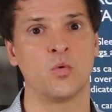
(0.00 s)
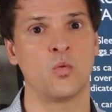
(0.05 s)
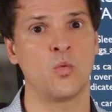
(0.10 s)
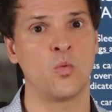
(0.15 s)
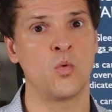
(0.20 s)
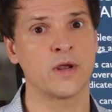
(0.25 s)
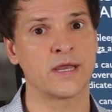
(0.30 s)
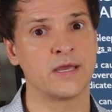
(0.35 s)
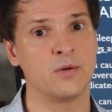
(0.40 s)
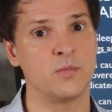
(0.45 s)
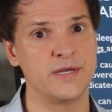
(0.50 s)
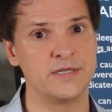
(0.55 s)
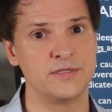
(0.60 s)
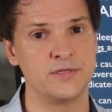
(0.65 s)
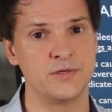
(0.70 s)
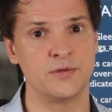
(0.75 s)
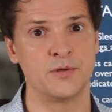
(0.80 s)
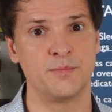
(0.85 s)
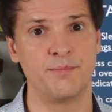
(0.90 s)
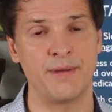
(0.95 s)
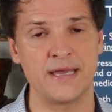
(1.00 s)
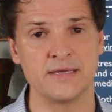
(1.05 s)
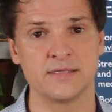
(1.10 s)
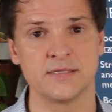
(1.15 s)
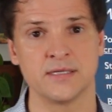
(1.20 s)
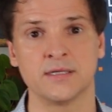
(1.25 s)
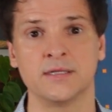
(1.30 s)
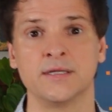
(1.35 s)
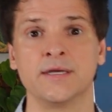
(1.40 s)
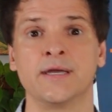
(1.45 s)
What can we do to
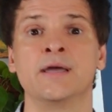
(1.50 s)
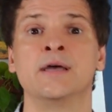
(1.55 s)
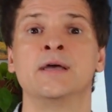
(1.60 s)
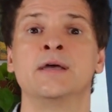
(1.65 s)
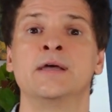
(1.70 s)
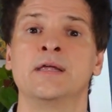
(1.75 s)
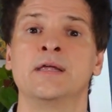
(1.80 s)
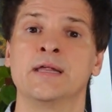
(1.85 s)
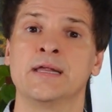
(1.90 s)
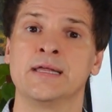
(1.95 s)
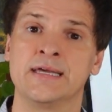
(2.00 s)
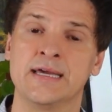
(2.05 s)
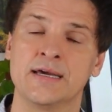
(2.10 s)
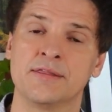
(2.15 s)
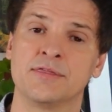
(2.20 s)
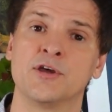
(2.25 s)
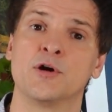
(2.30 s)
basically get